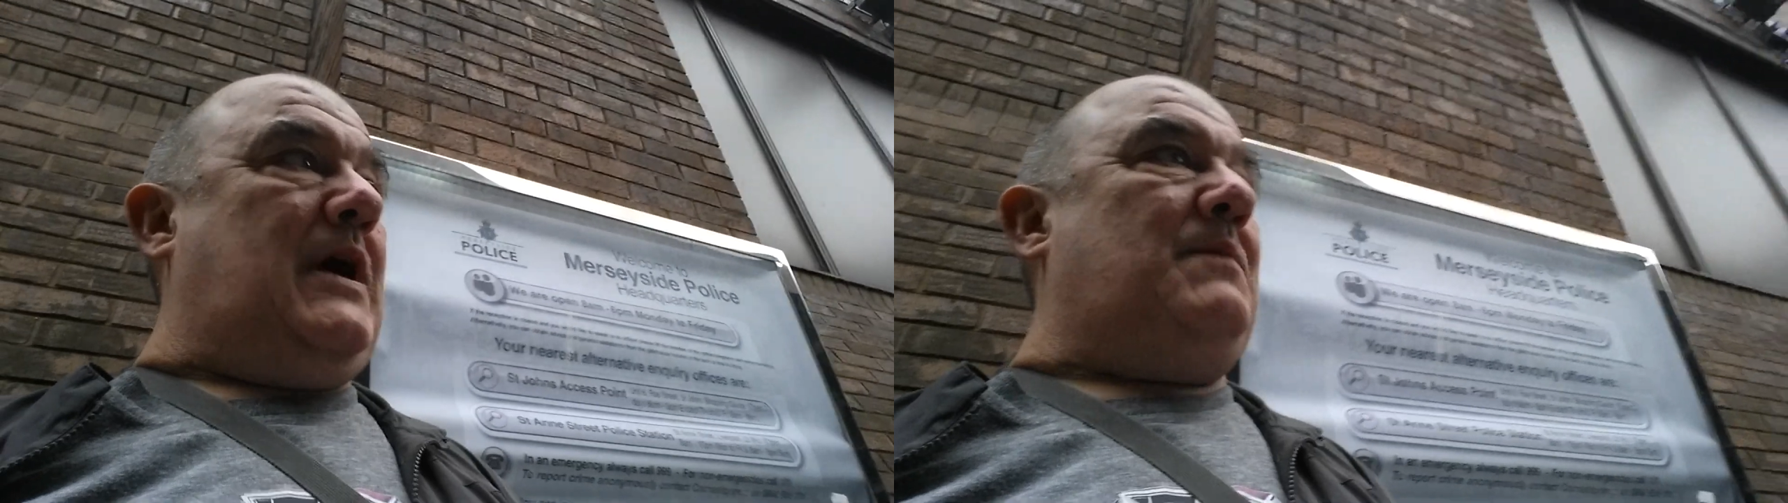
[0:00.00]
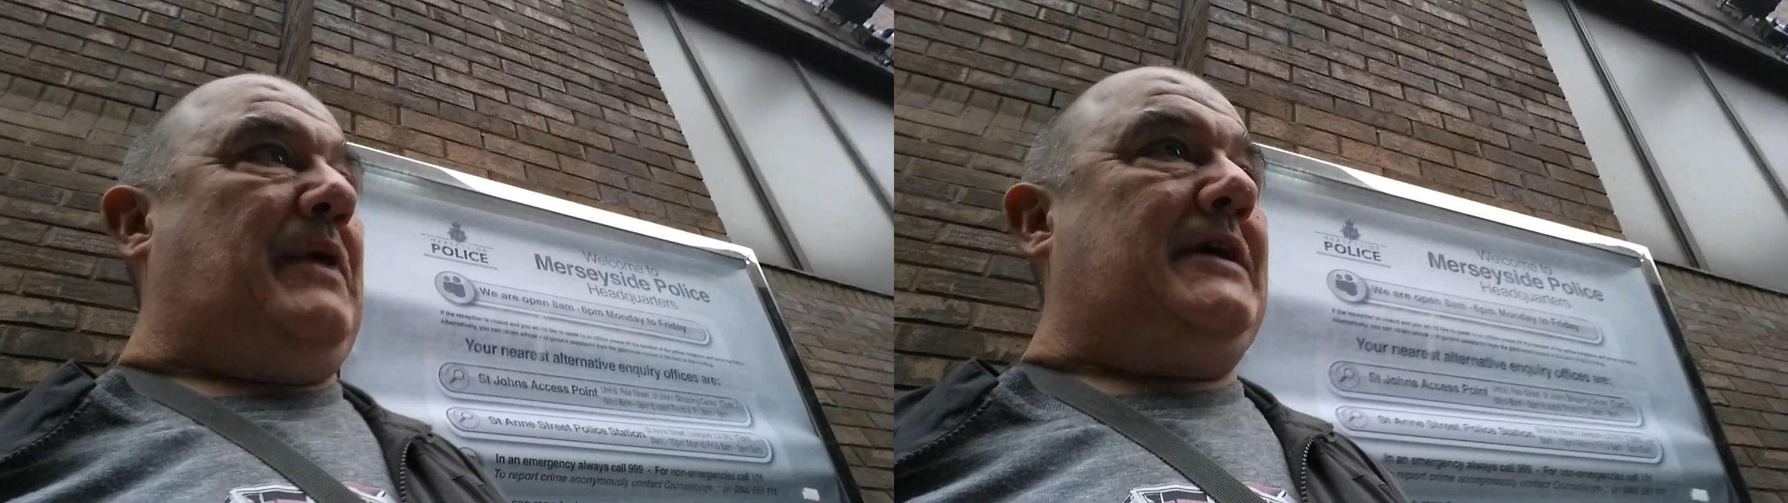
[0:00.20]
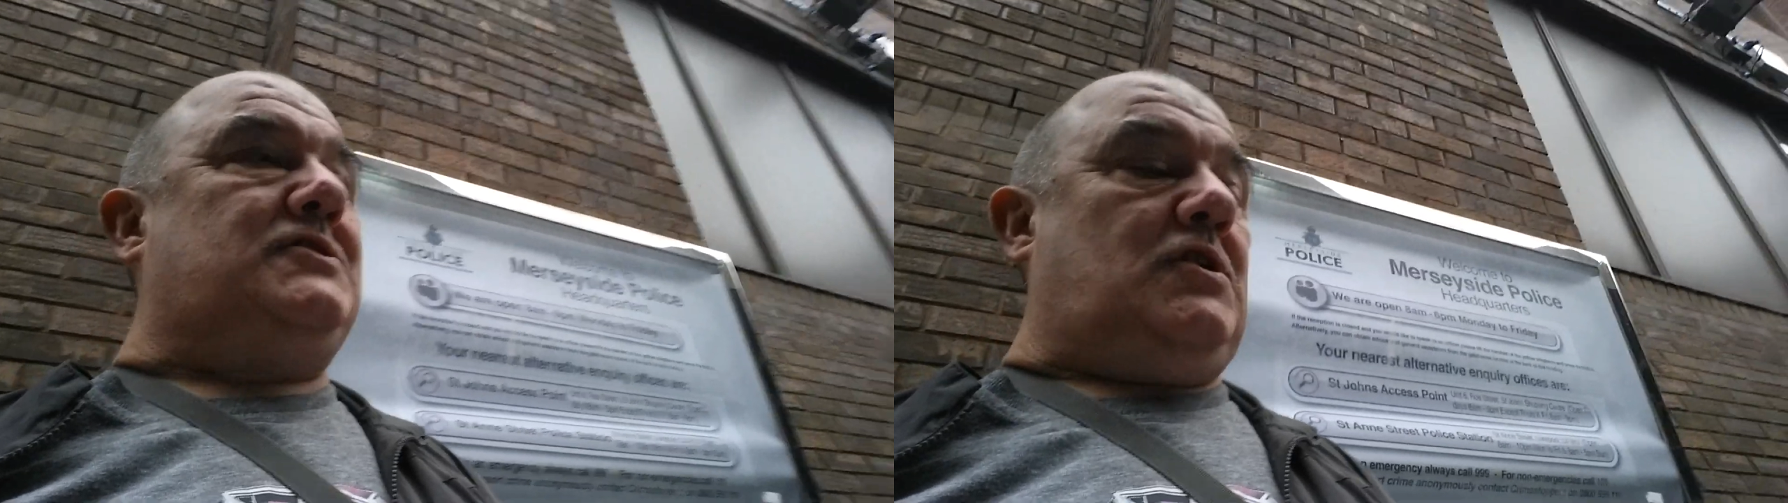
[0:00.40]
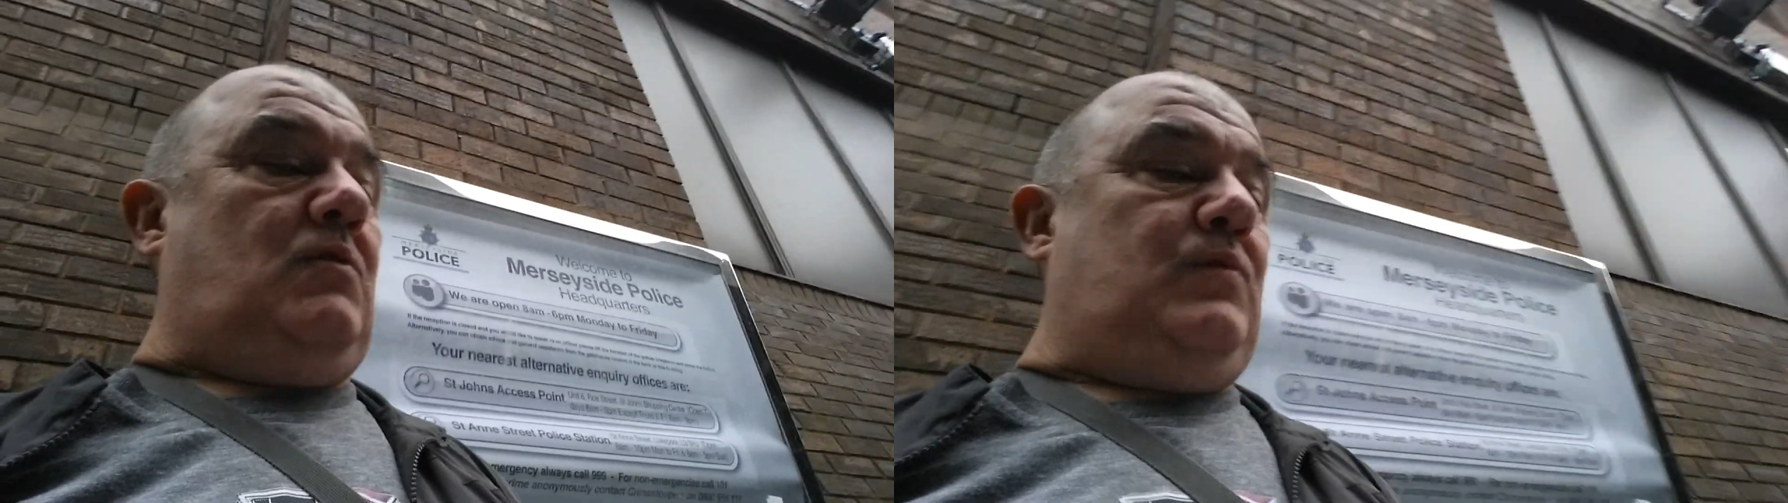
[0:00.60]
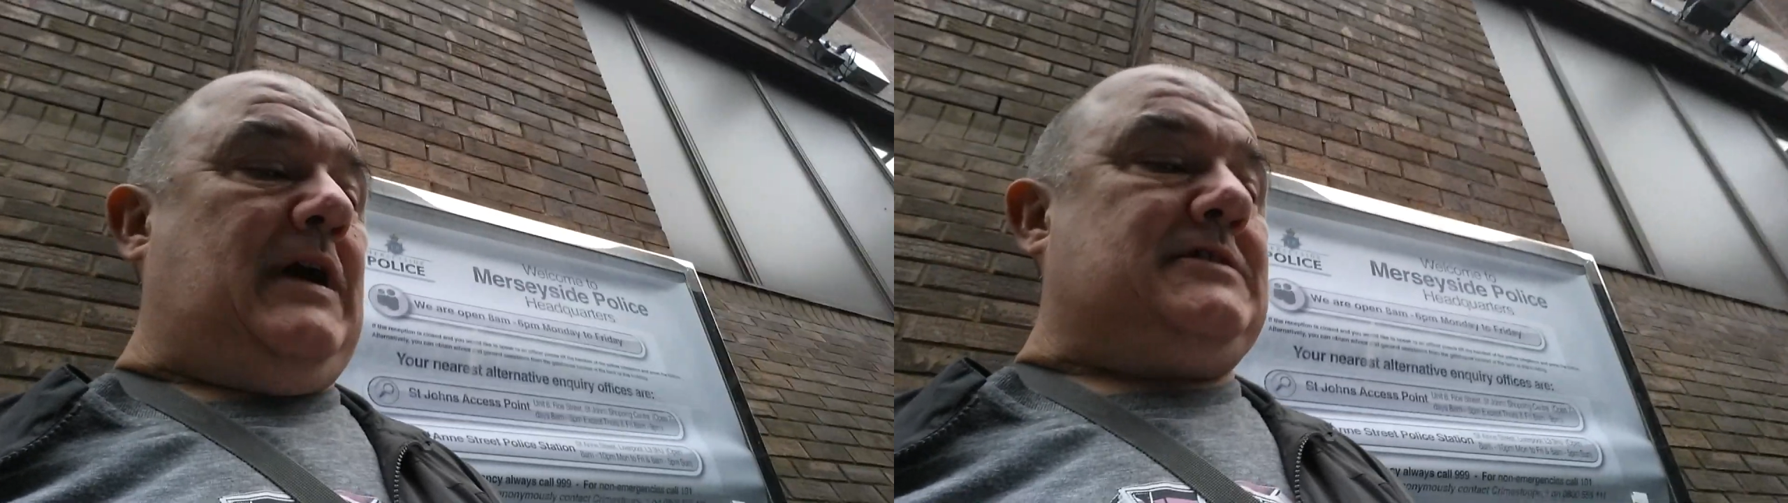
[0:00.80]
where based,
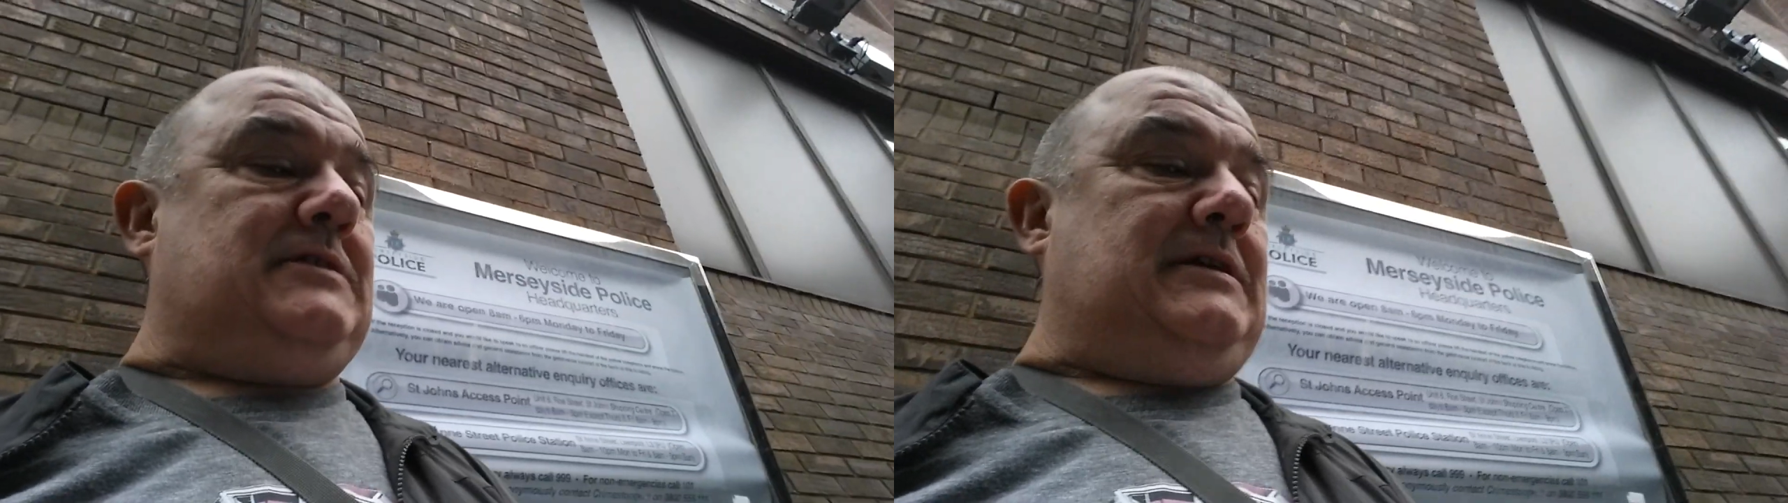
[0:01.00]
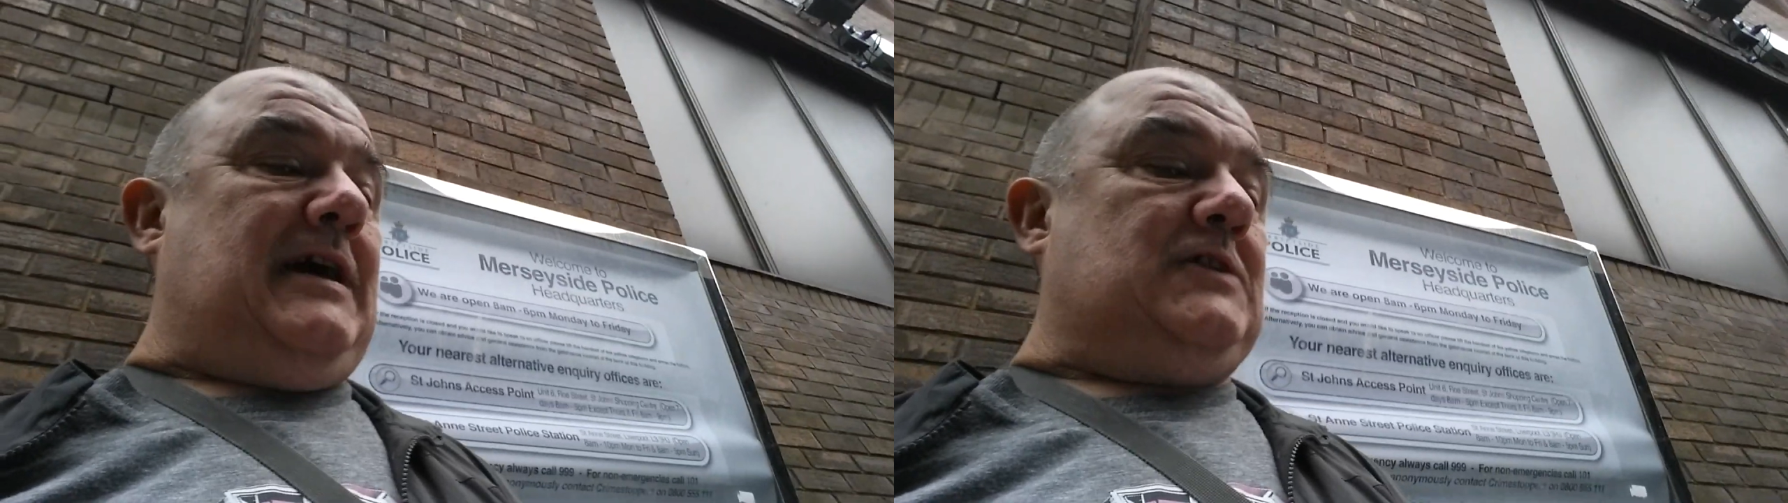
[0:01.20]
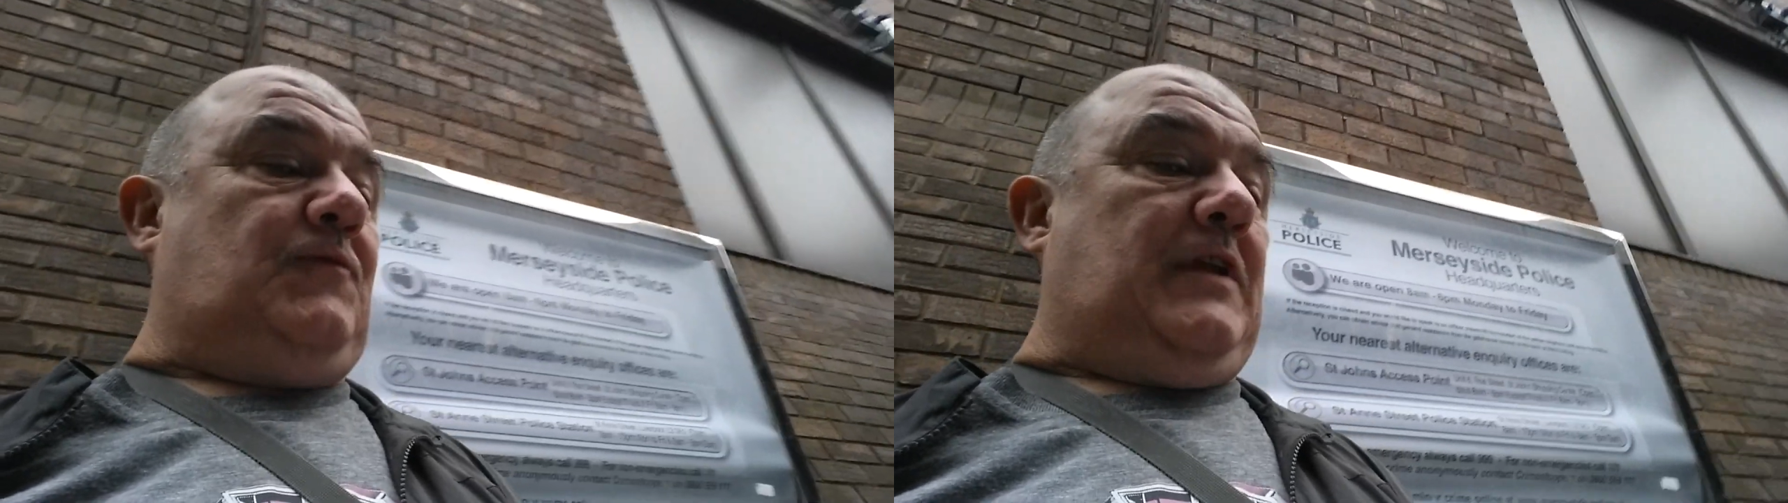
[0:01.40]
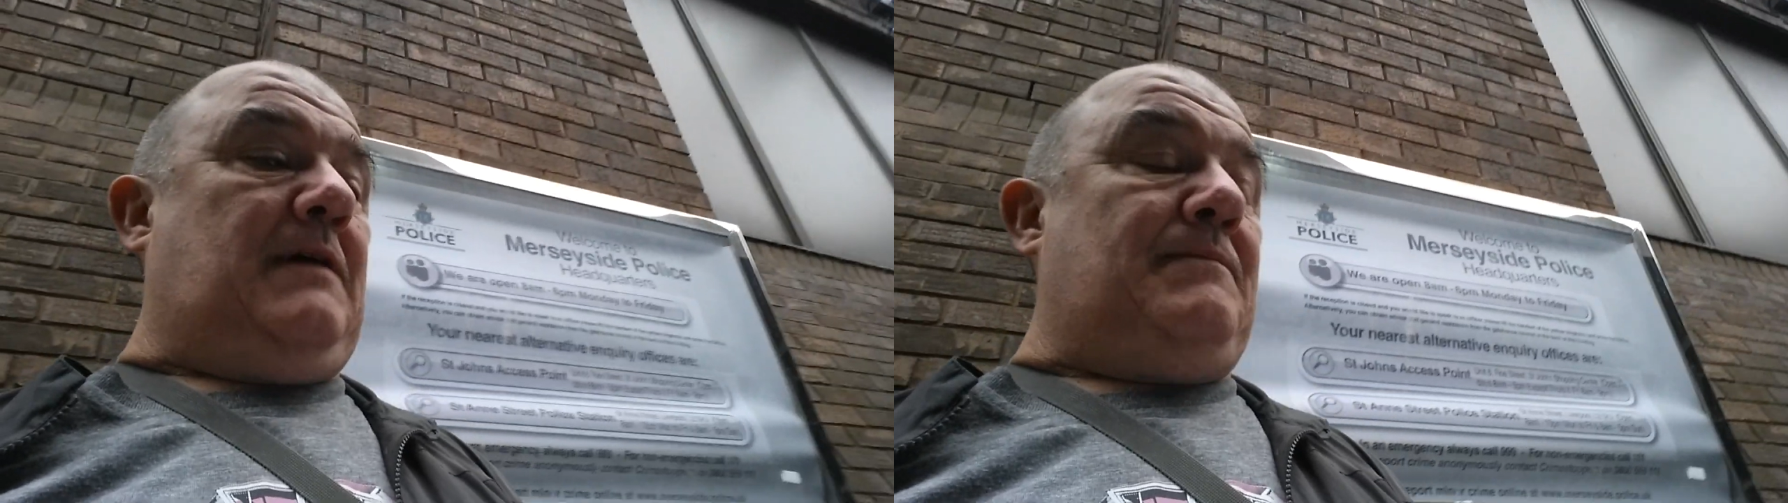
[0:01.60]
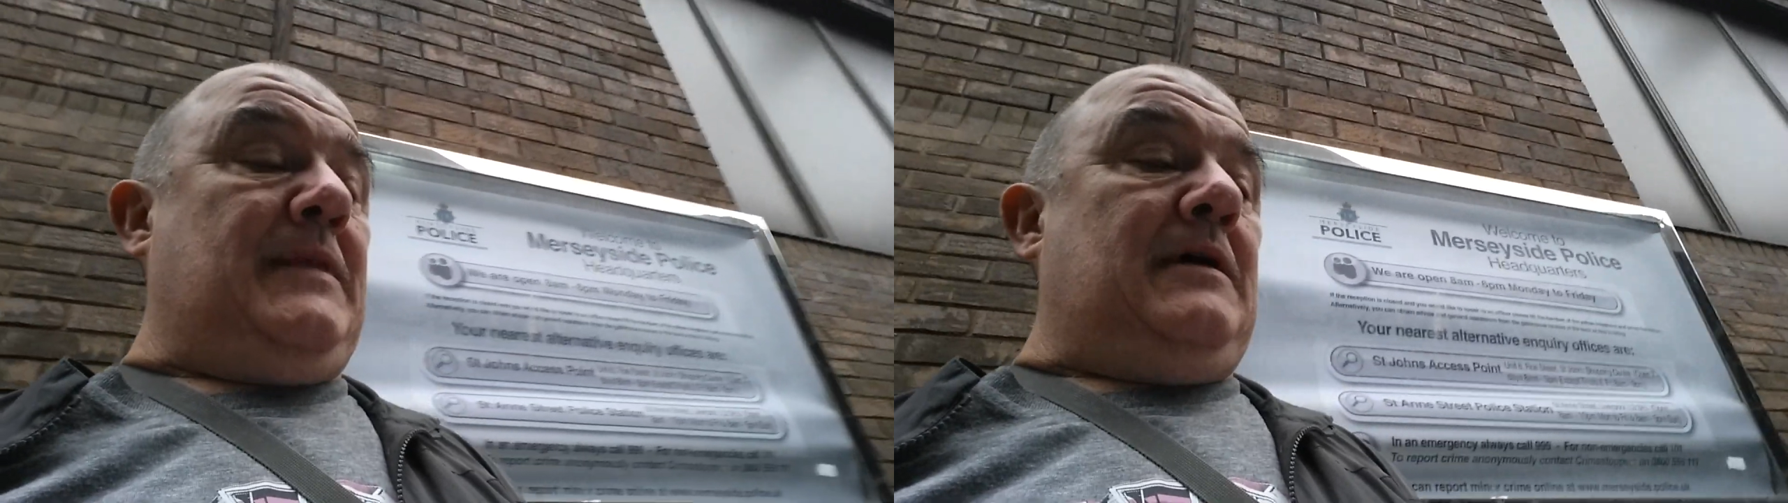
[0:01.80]
so we actually asked for it.